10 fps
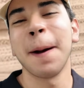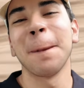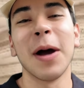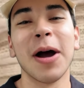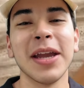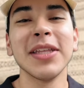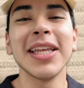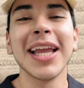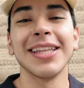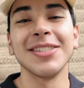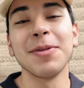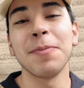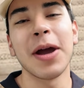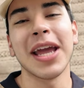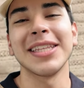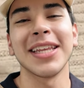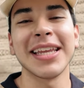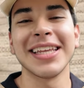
polished, and surprisingly